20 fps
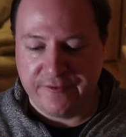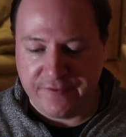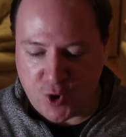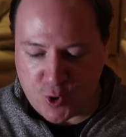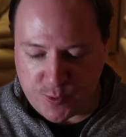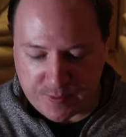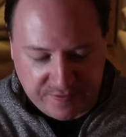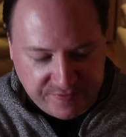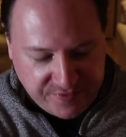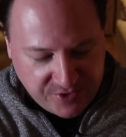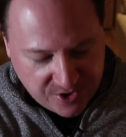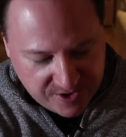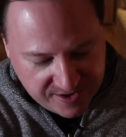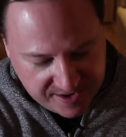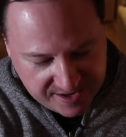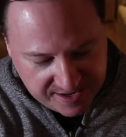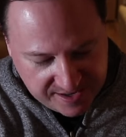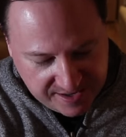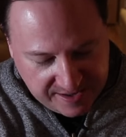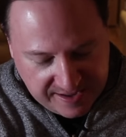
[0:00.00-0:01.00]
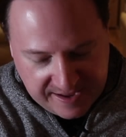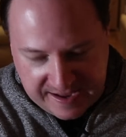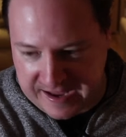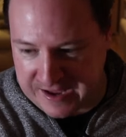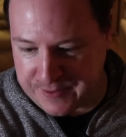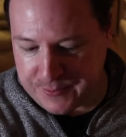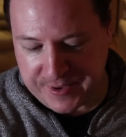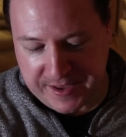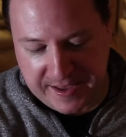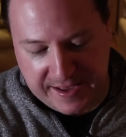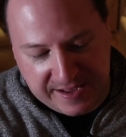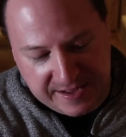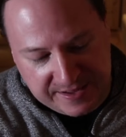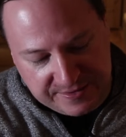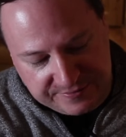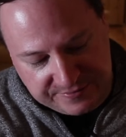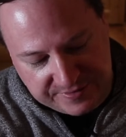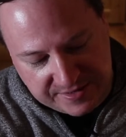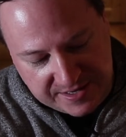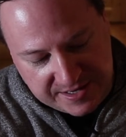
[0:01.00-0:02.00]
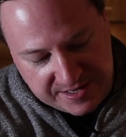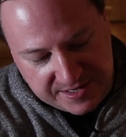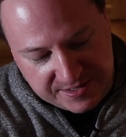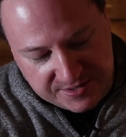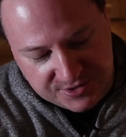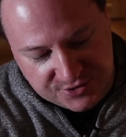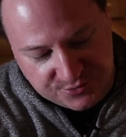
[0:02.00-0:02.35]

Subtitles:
Foam Fury, and we have a